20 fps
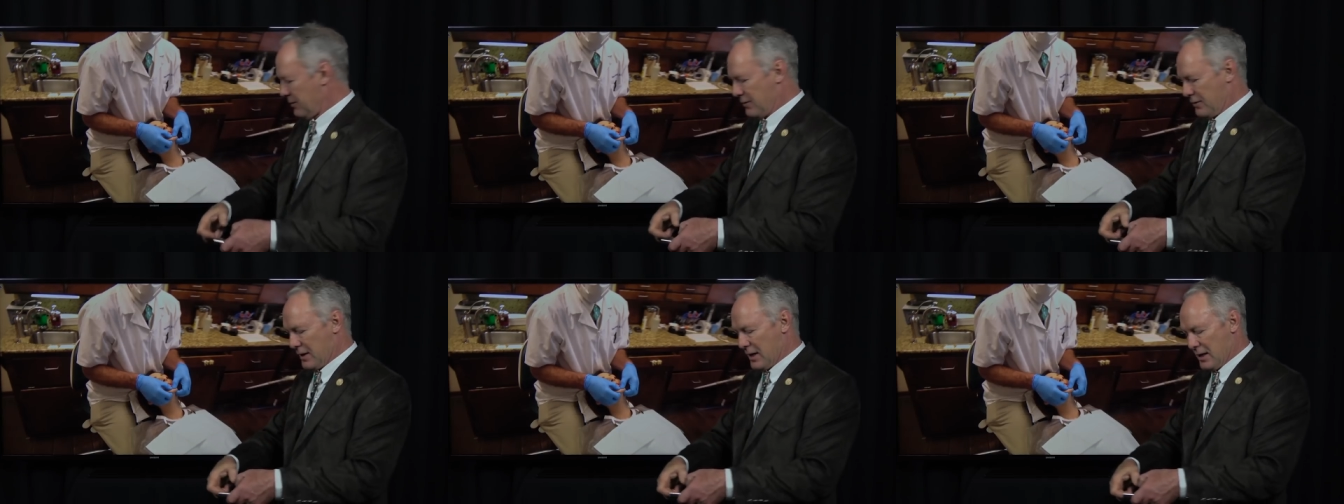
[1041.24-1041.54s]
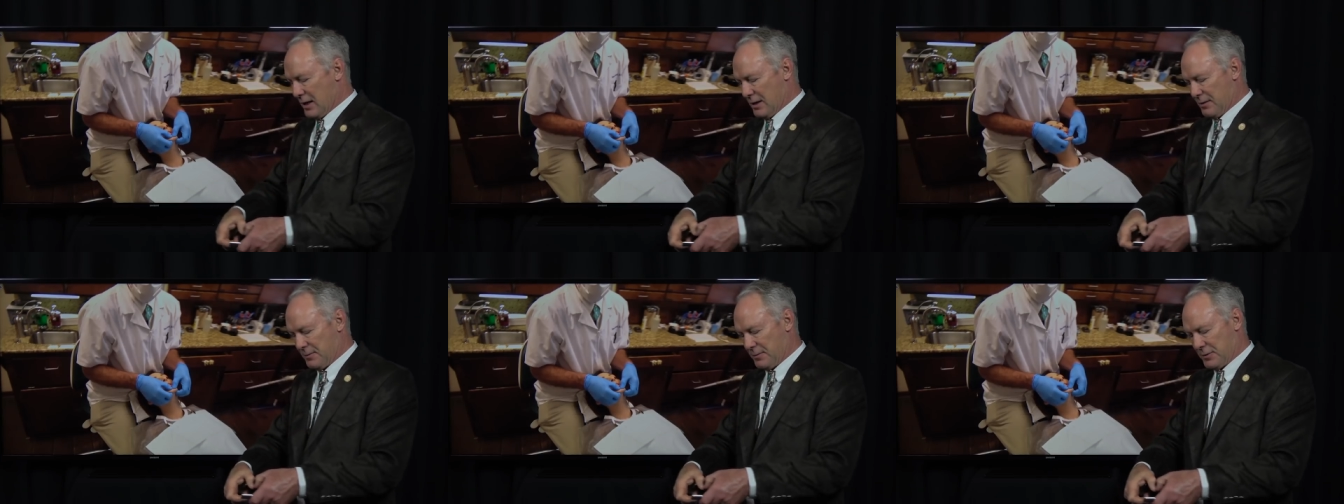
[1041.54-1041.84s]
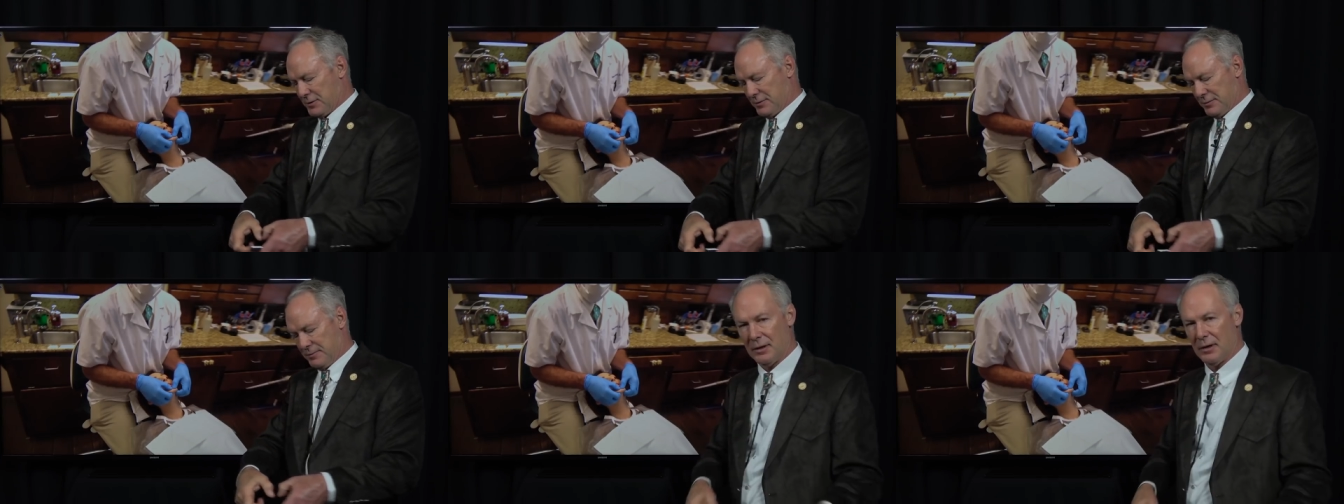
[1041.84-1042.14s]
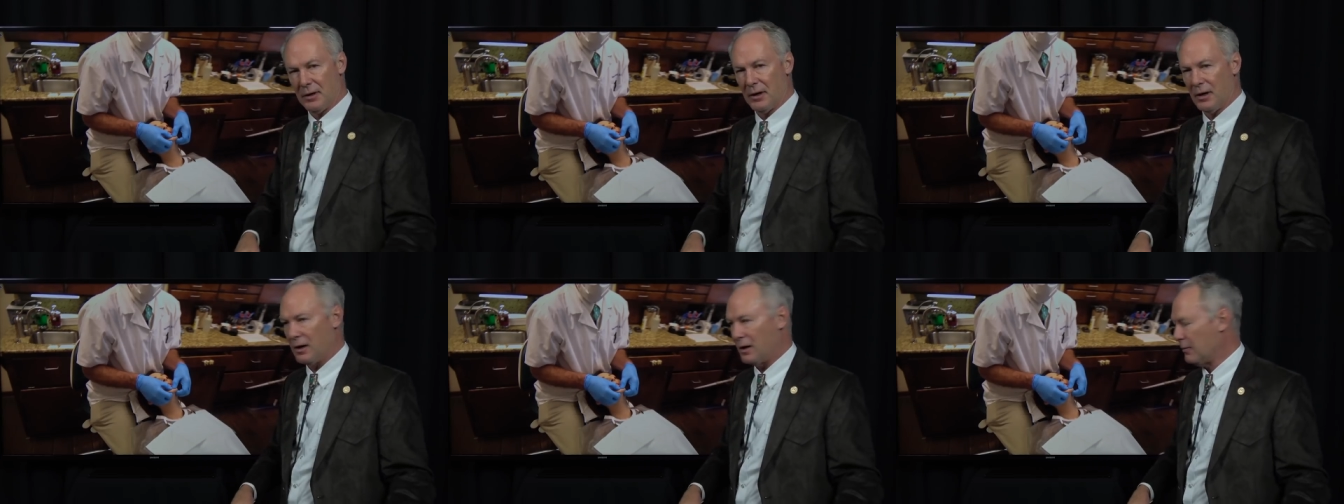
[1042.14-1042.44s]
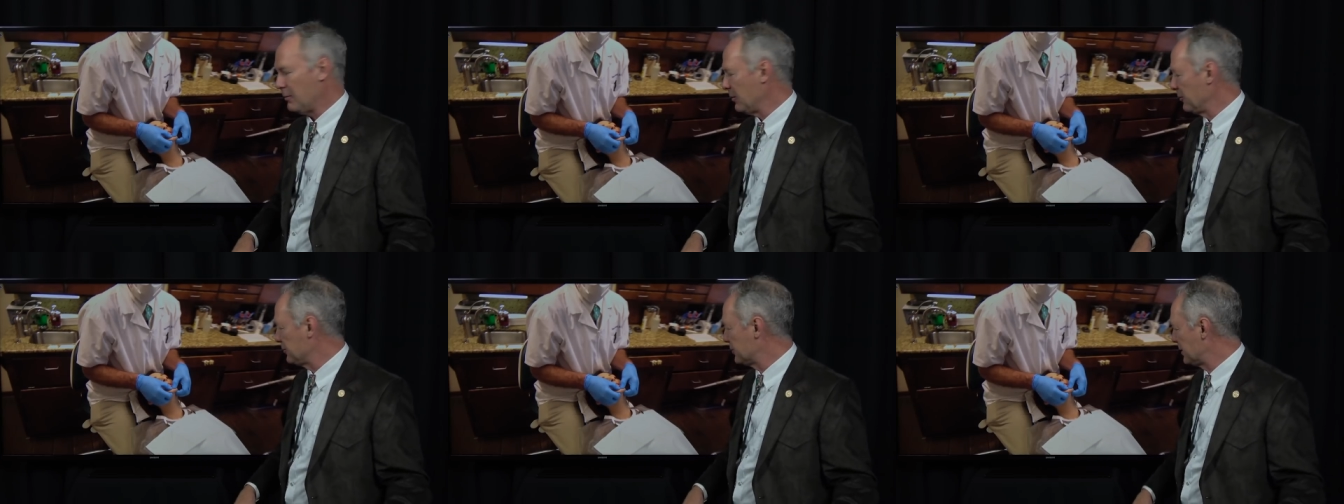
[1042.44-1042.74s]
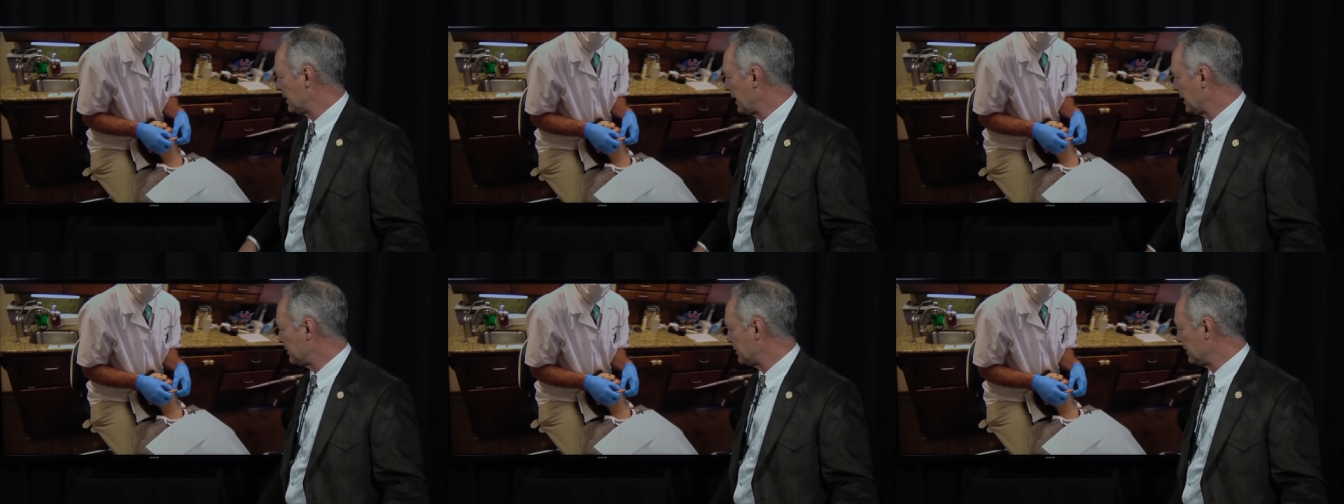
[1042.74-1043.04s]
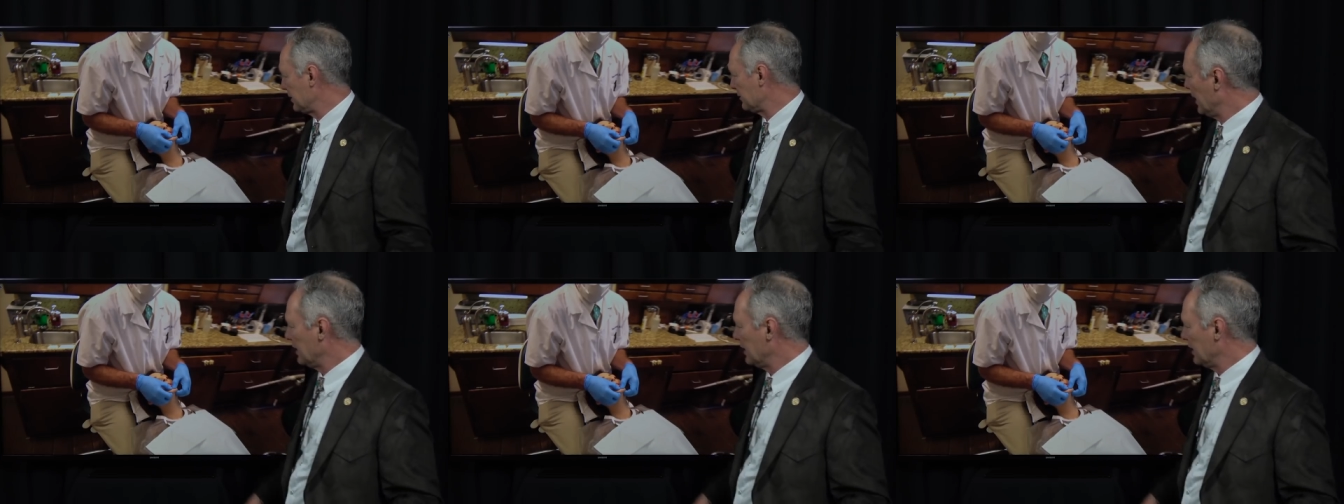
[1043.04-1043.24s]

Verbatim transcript: thumbs are almost touching.